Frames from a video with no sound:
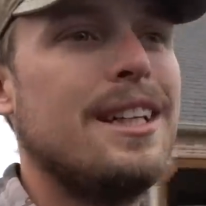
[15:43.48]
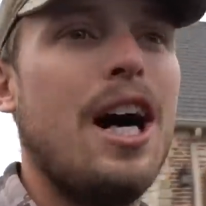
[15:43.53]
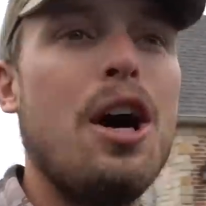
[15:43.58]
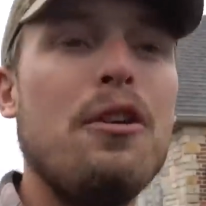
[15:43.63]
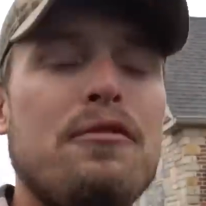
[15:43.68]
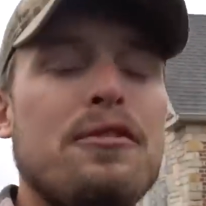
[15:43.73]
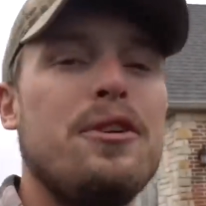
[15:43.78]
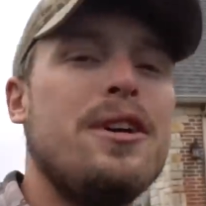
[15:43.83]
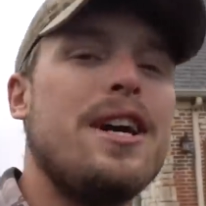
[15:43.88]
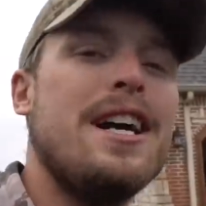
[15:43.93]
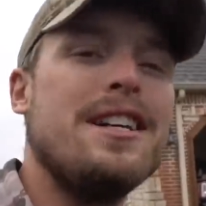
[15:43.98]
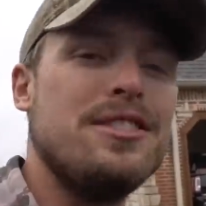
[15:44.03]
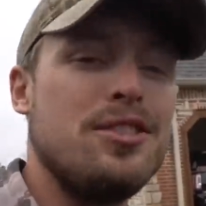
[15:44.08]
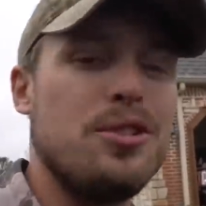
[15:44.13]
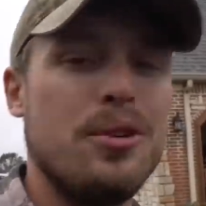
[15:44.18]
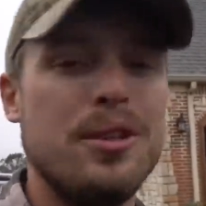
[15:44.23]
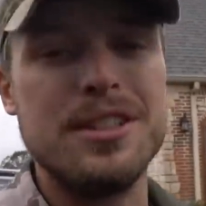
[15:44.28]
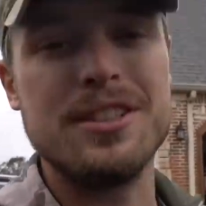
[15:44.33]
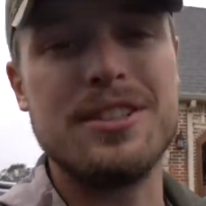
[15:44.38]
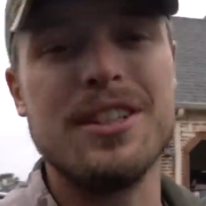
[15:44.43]
hopefully you guys
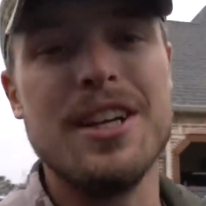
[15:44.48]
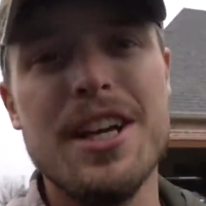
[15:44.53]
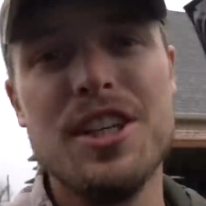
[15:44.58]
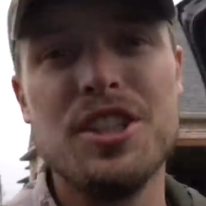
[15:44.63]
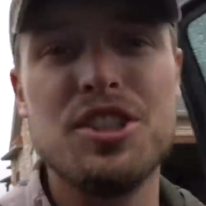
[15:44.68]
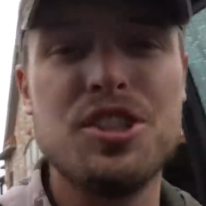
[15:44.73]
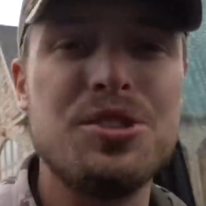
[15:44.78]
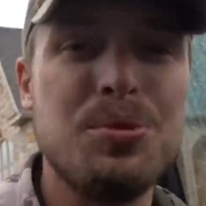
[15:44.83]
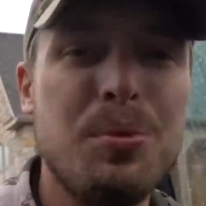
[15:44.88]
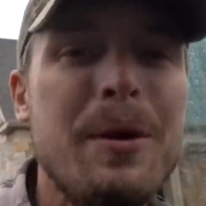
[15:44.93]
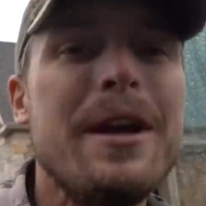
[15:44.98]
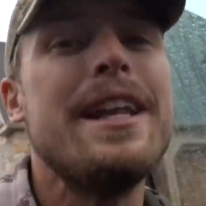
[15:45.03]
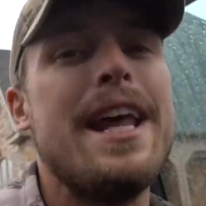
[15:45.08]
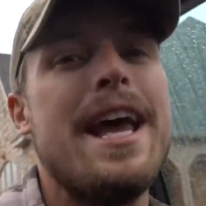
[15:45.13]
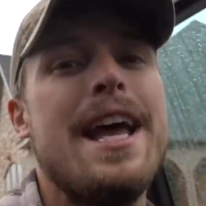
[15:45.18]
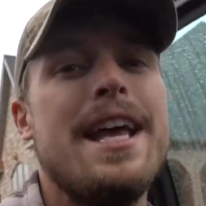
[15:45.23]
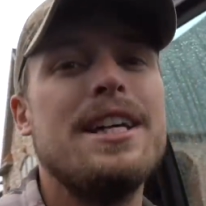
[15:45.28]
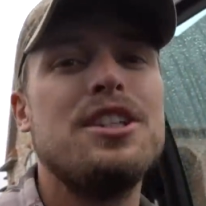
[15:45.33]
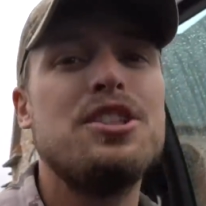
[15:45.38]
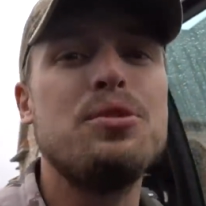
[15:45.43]
enjoyed this sweet.
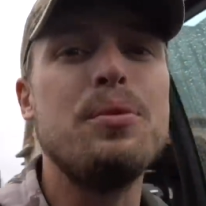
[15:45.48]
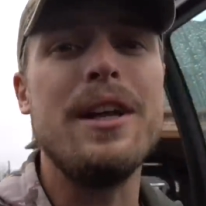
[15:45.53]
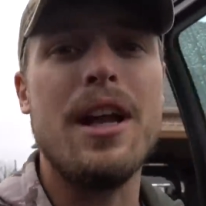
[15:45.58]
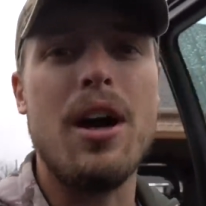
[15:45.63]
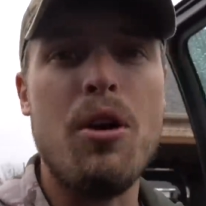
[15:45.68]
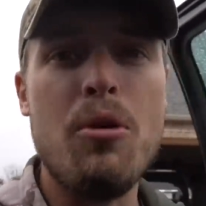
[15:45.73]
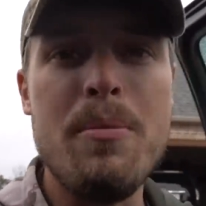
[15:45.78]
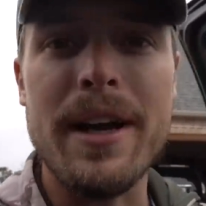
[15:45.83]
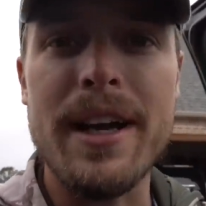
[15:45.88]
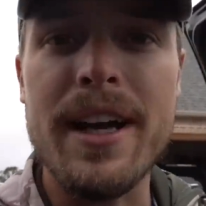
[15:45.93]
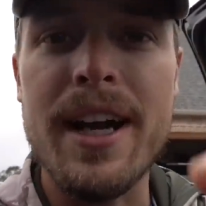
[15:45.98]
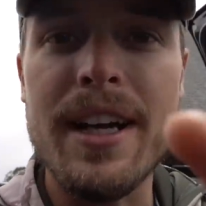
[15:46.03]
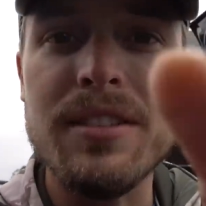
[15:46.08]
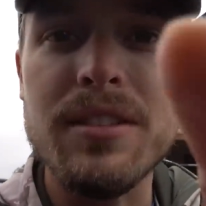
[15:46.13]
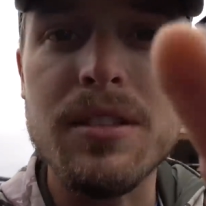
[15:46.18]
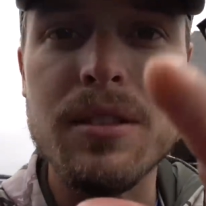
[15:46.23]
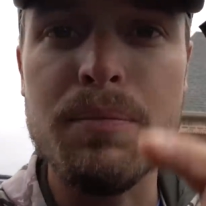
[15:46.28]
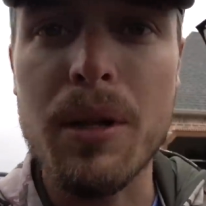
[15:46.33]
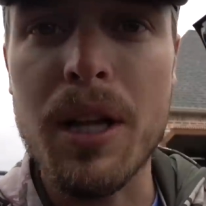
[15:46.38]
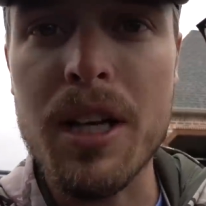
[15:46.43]
Oh my
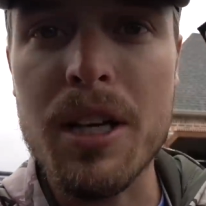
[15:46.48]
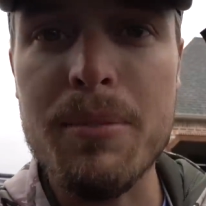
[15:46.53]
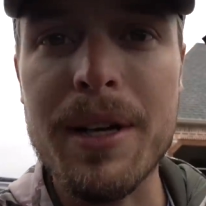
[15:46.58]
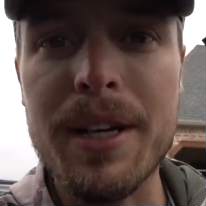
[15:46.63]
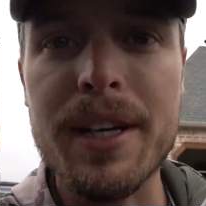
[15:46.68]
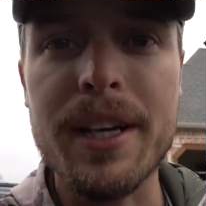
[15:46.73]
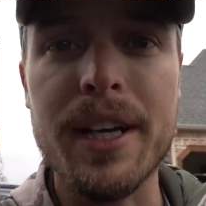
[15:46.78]
gosh, there's blood on my